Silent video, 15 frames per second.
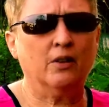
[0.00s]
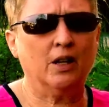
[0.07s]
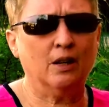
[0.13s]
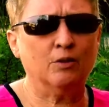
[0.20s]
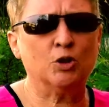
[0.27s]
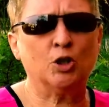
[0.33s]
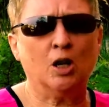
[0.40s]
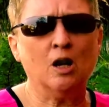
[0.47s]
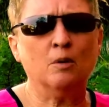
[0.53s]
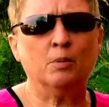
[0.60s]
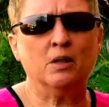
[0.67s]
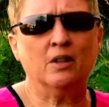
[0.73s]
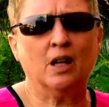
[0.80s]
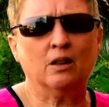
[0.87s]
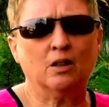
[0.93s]
have a job
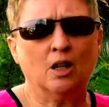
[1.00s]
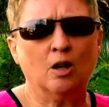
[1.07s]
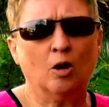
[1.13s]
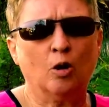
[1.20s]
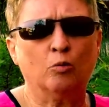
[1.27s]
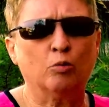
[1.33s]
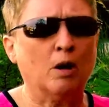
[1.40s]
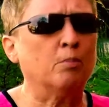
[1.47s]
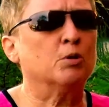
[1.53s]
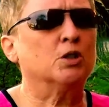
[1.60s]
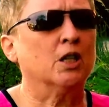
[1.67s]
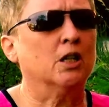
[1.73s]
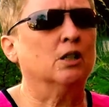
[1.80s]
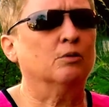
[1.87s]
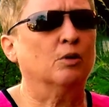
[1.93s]
in that they are
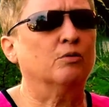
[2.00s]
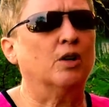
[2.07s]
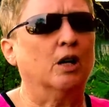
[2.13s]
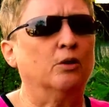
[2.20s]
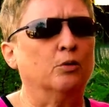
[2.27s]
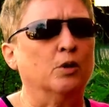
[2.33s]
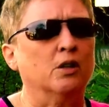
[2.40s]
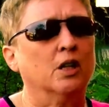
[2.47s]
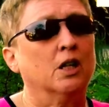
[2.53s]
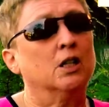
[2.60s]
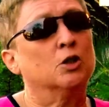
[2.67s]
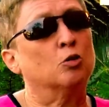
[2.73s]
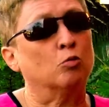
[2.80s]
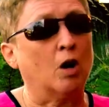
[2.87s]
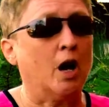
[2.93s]
representative of Guthrie. They
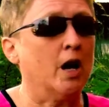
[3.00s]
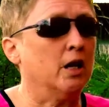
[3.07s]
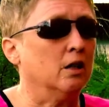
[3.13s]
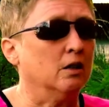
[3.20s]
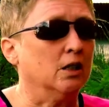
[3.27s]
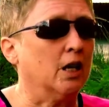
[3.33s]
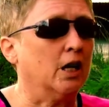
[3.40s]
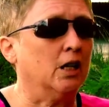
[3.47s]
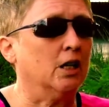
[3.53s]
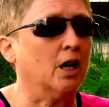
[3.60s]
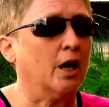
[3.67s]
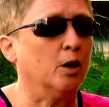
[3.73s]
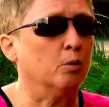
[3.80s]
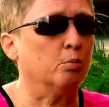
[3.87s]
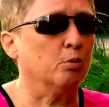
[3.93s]
get to ride in the
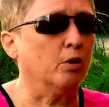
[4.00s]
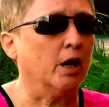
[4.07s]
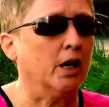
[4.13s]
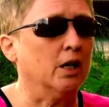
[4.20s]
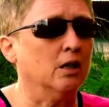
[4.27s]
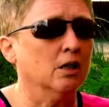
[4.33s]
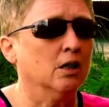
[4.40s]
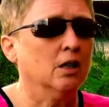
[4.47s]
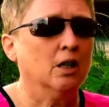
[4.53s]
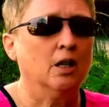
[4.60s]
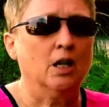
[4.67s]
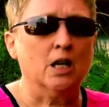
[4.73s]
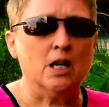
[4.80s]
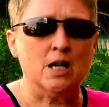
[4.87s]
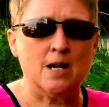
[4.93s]
89er parade.
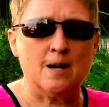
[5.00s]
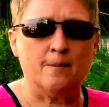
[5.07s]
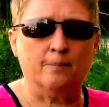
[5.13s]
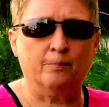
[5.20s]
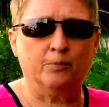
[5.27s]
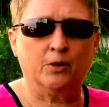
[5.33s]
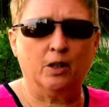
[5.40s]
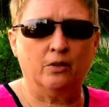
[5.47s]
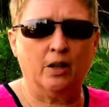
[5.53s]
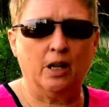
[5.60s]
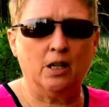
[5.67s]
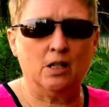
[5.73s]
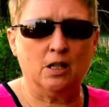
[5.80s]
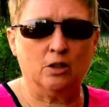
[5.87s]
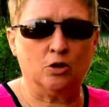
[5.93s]

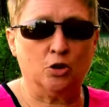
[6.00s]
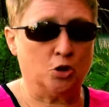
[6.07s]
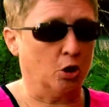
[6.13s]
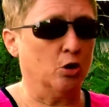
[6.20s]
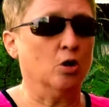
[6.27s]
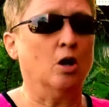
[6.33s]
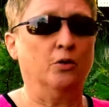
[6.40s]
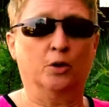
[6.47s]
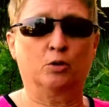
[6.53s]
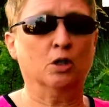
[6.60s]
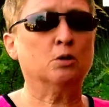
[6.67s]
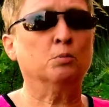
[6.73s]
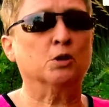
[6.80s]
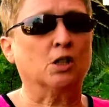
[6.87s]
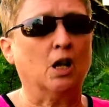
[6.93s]
They get to turn on the
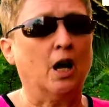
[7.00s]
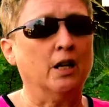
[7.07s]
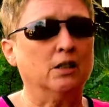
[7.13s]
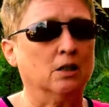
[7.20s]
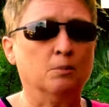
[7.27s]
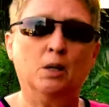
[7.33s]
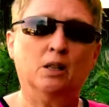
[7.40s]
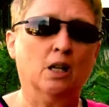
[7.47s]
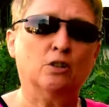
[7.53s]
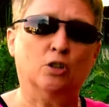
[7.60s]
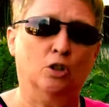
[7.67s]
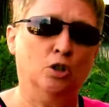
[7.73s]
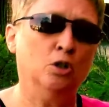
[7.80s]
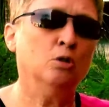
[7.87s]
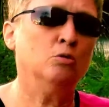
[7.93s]
Christmas lights. I mean, that's a
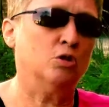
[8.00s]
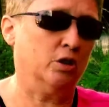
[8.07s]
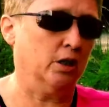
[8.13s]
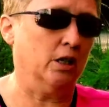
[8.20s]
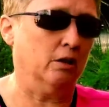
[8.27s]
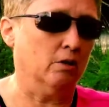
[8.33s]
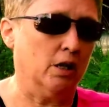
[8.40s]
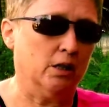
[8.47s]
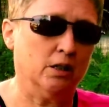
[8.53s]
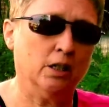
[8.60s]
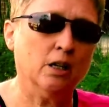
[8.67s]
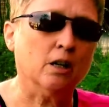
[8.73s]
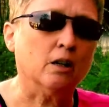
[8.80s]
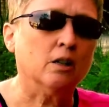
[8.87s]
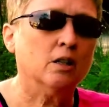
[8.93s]
huge thing right
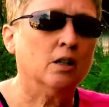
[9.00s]
there.